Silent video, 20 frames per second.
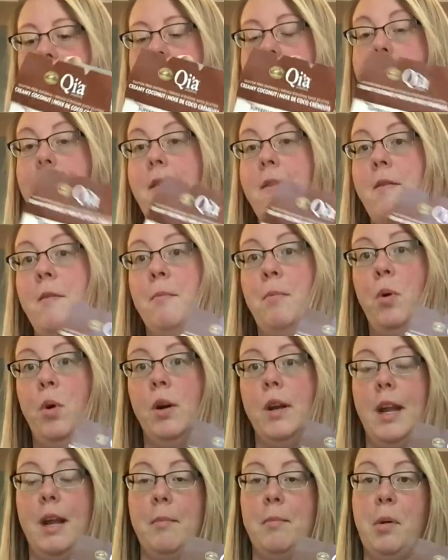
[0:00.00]
and
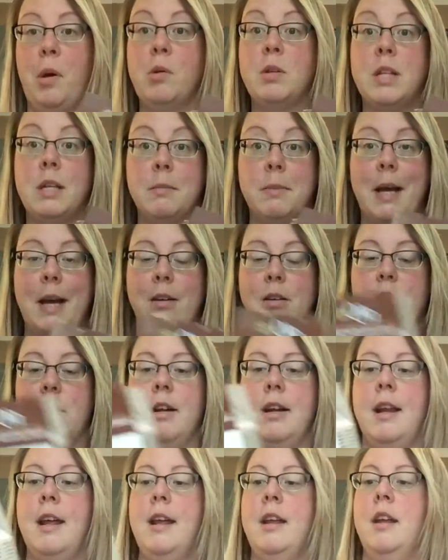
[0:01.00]
putting protein powder
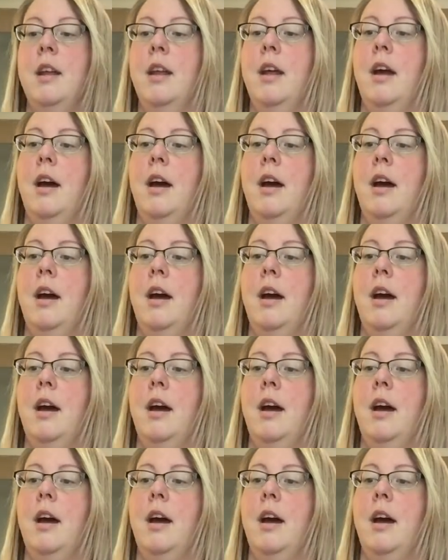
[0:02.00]
in it.